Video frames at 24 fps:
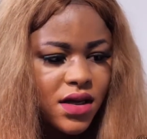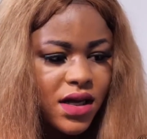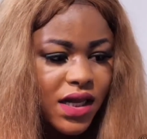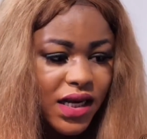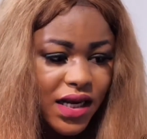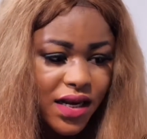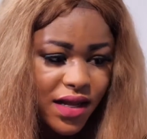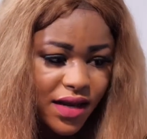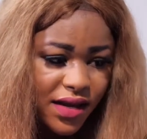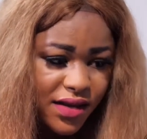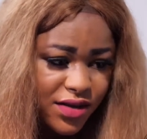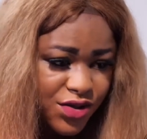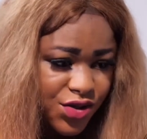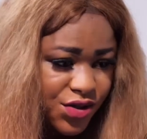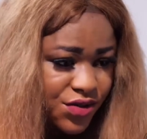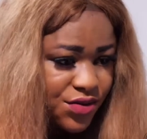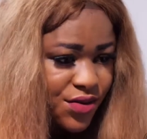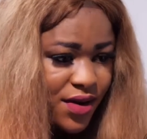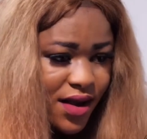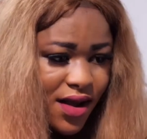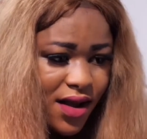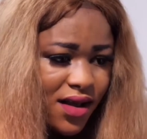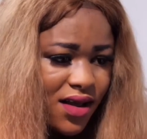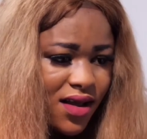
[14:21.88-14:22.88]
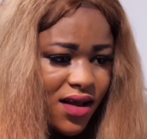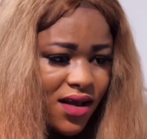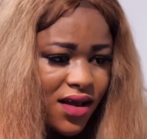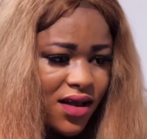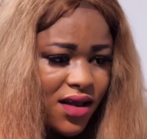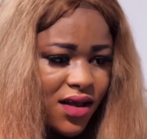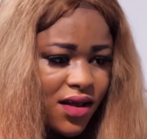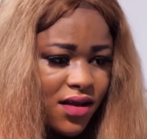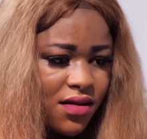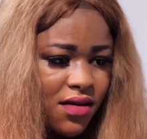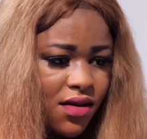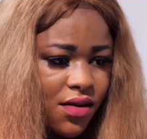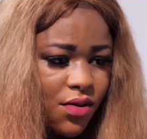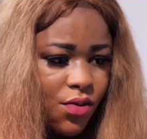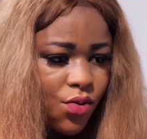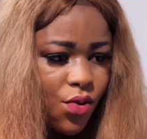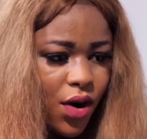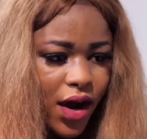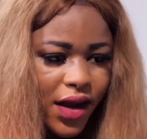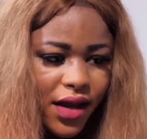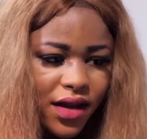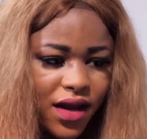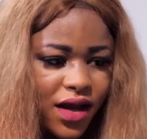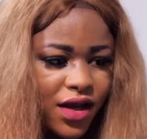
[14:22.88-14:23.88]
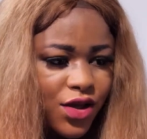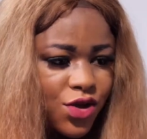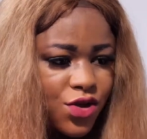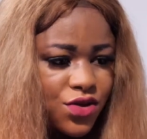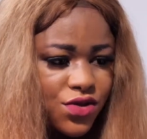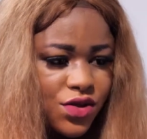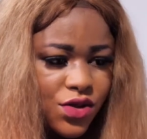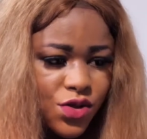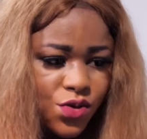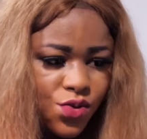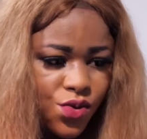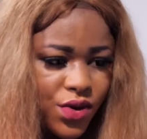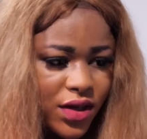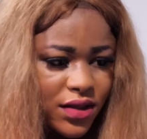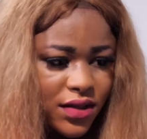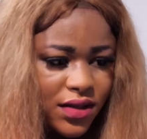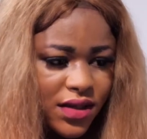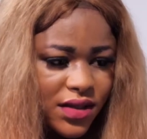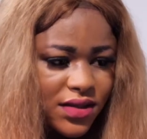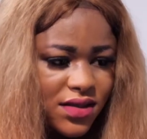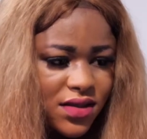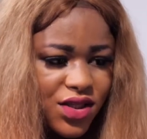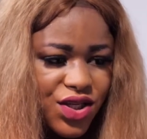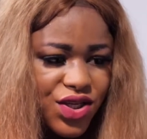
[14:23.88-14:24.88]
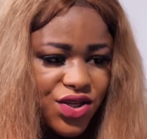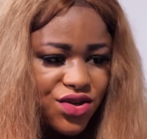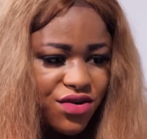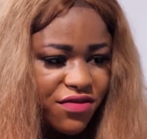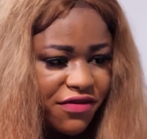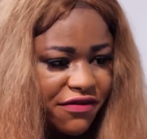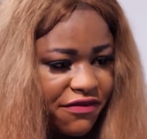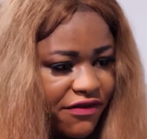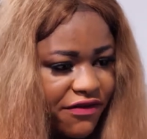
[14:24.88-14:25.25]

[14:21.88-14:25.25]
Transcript: Electra, why are you doing this to your